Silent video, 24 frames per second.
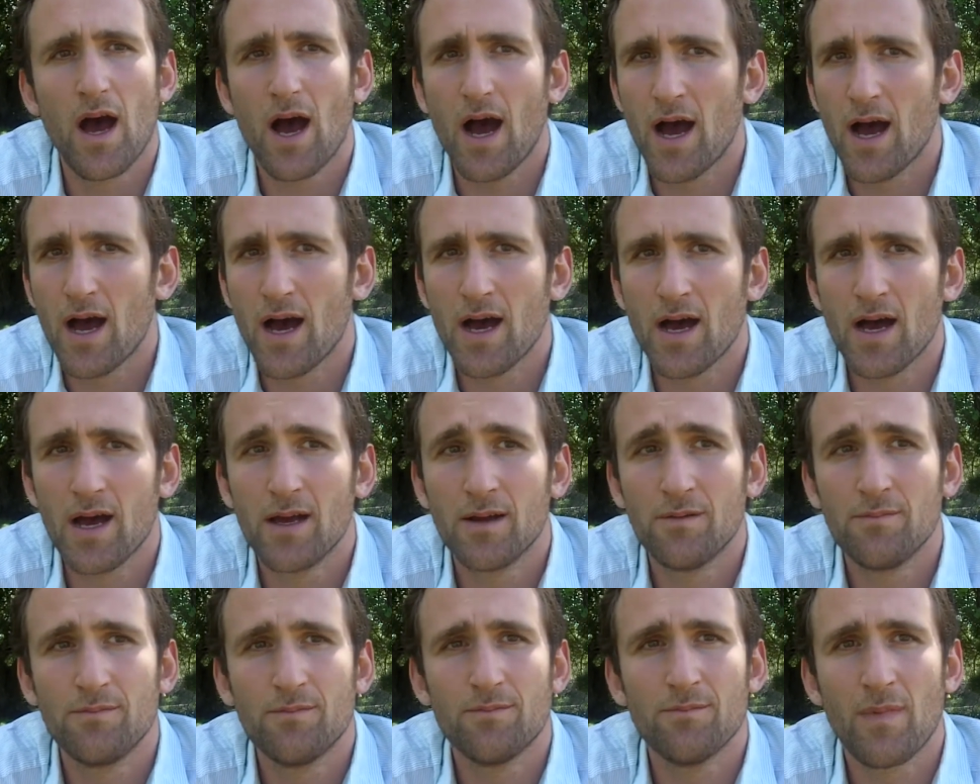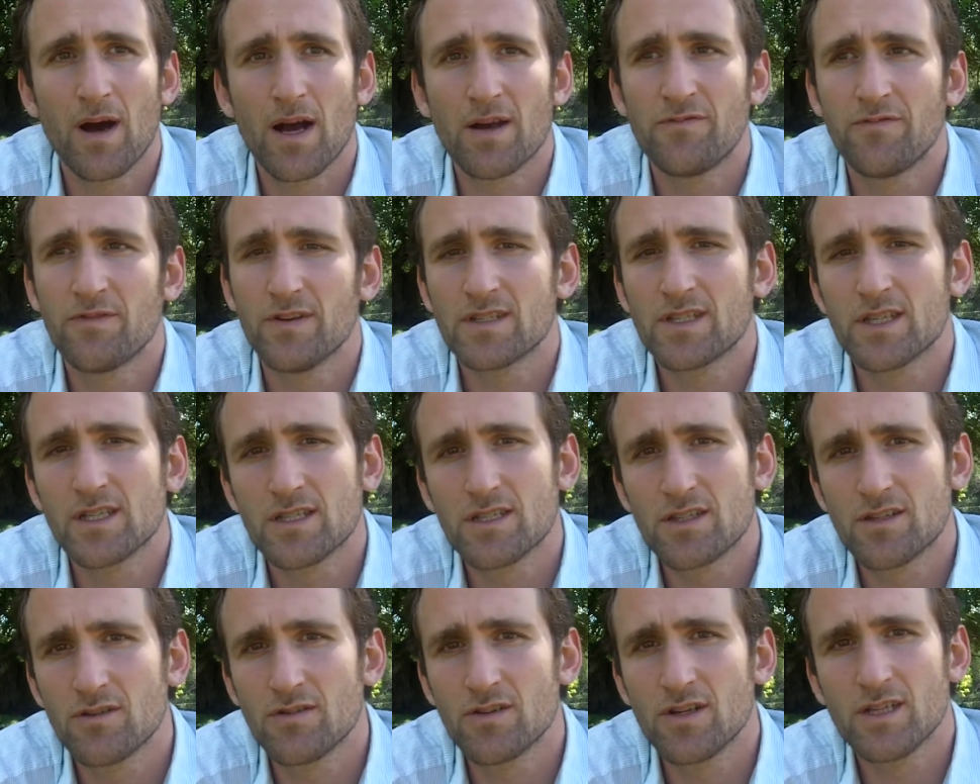My
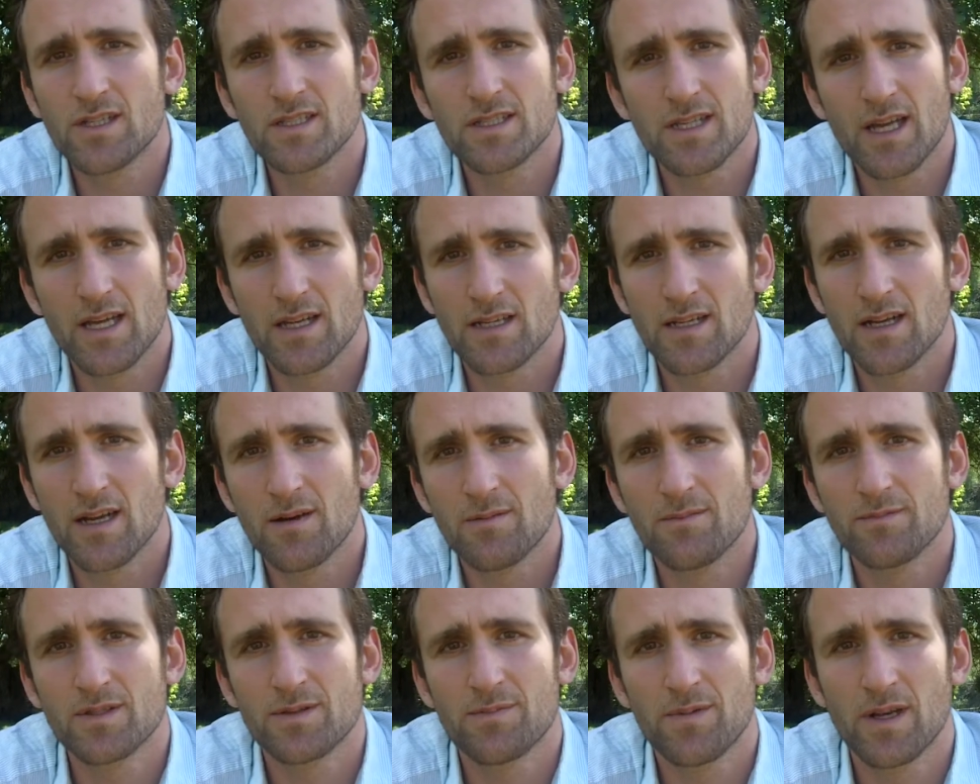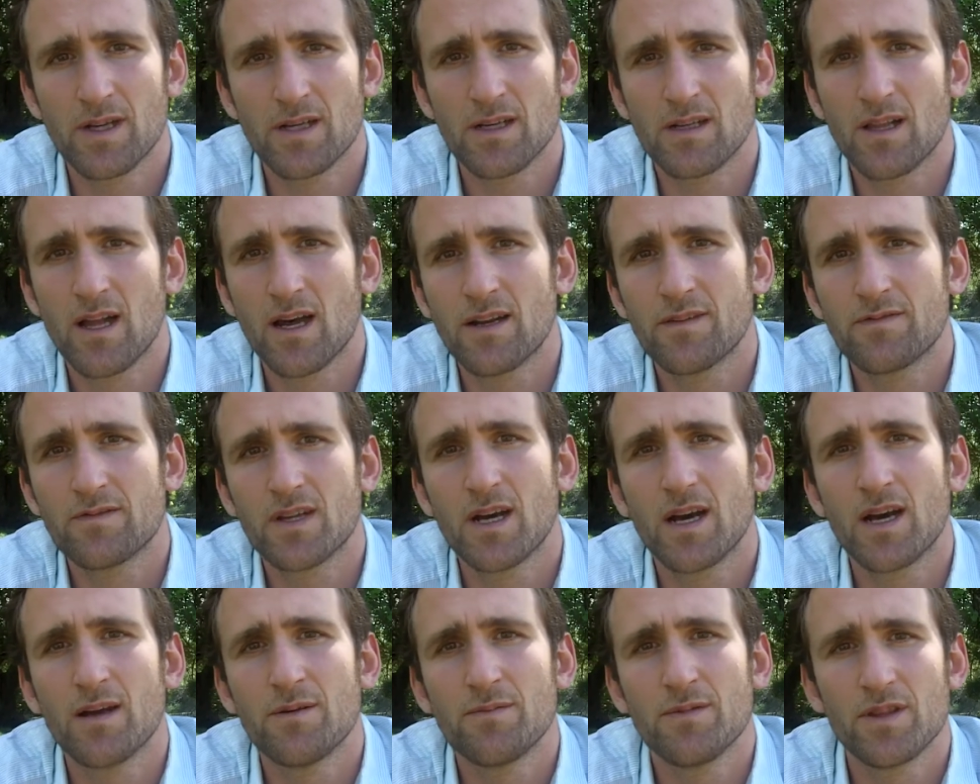physics students ended up spending a lot of
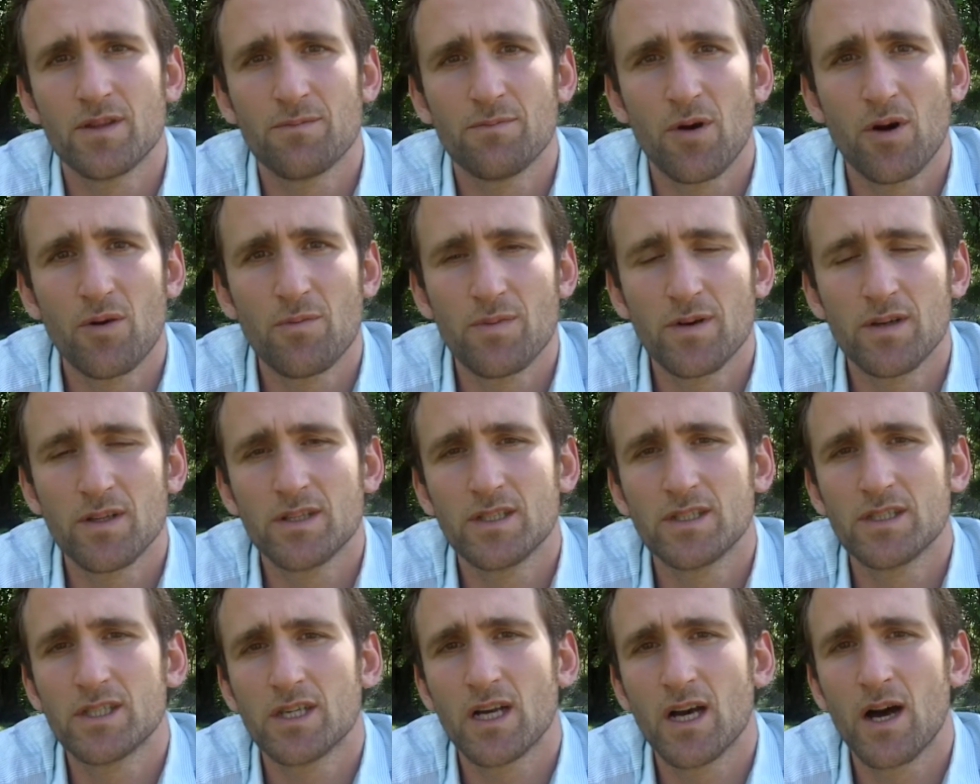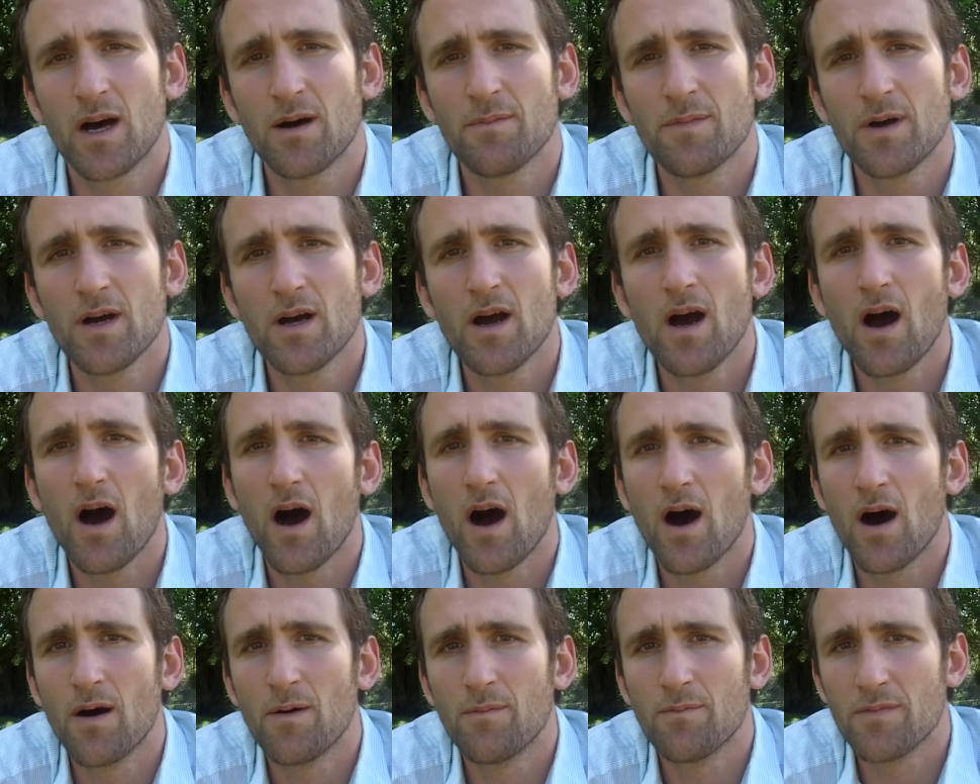time in the boat building shop.
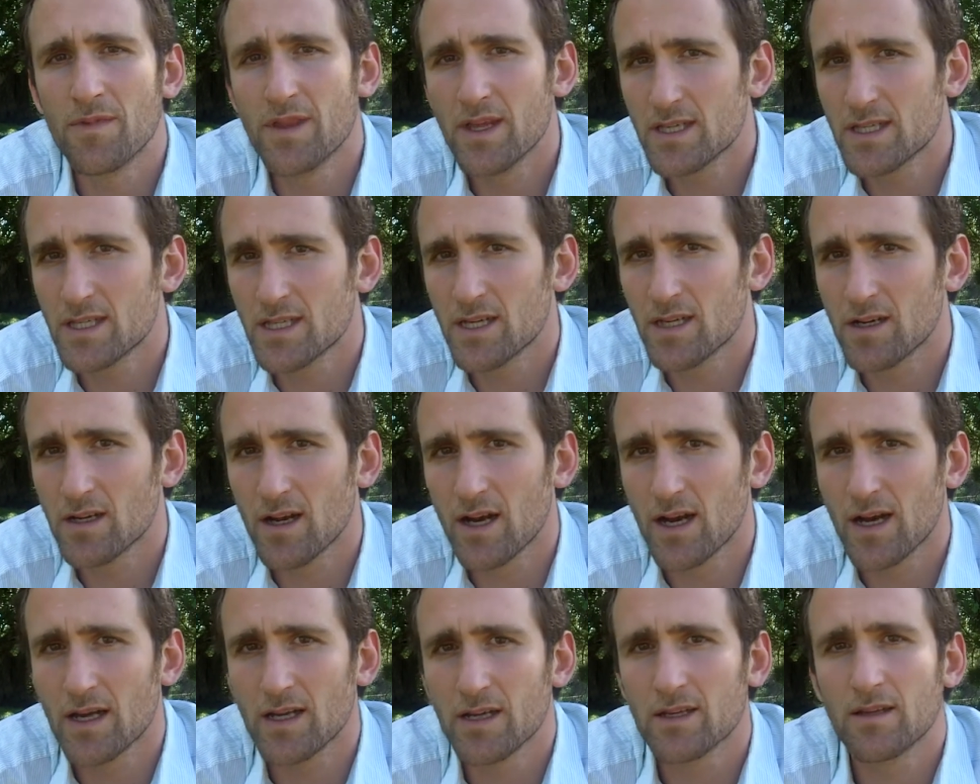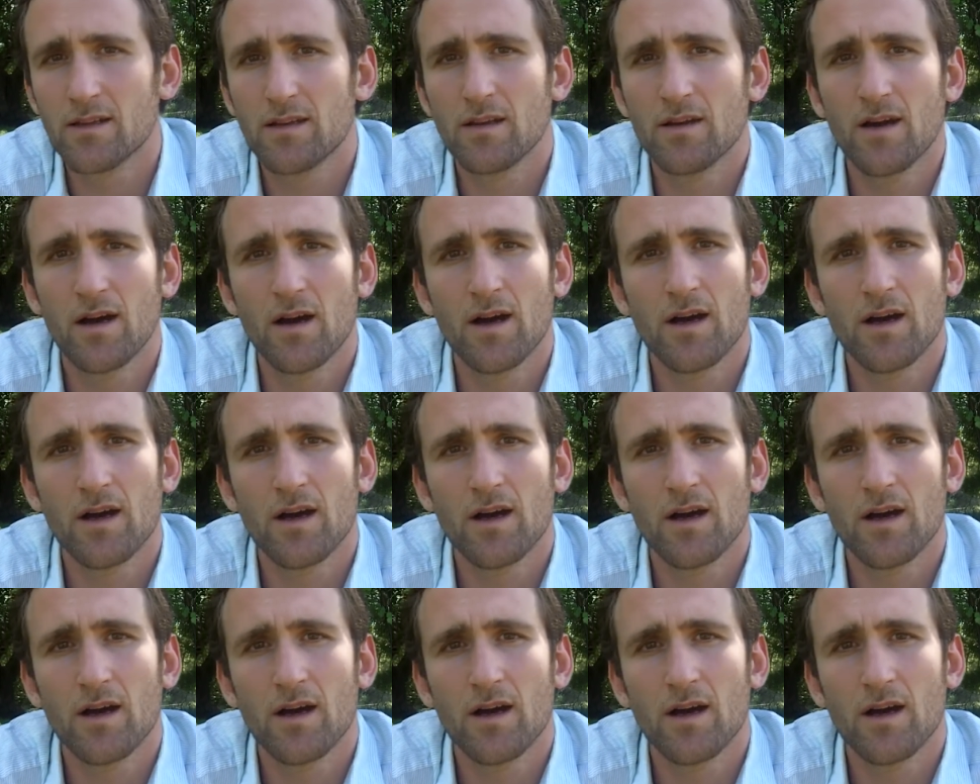This year I